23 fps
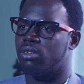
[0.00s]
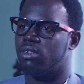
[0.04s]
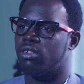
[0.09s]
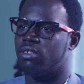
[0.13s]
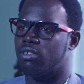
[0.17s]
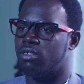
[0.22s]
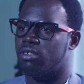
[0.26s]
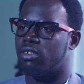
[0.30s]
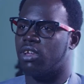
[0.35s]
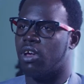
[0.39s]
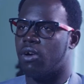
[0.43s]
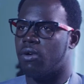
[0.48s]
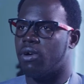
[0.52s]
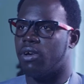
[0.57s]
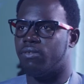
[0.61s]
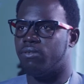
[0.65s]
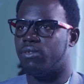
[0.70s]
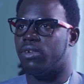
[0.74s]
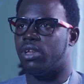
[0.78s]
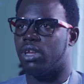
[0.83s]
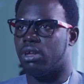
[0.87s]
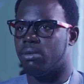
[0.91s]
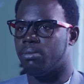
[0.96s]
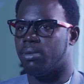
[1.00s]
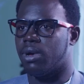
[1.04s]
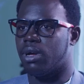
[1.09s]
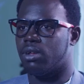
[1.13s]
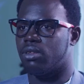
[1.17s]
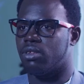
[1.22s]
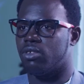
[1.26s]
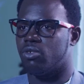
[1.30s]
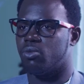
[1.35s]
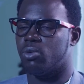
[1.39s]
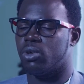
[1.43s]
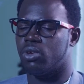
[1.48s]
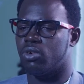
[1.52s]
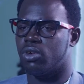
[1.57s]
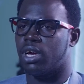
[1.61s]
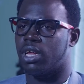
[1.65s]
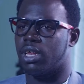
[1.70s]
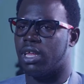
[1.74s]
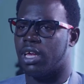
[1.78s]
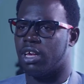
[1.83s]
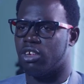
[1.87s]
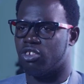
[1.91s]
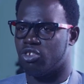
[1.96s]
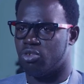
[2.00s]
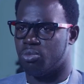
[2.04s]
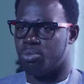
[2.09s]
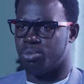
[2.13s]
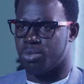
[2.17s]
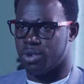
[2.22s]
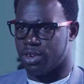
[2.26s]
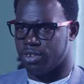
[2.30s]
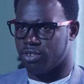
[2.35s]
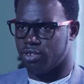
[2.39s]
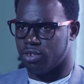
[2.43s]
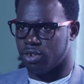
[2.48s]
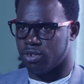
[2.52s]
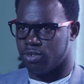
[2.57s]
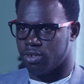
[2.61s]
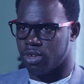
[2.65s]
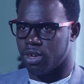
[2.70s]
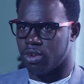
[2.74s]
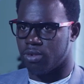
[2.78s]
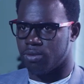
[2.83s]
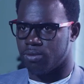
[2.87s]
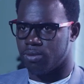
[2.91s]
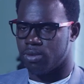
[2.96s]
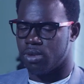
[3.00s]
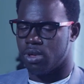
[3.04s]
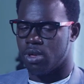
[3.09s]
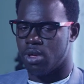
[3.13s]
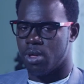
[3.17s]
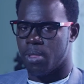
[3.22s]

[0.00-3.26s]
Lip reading: this is how I feel about this, when you can't express yourself.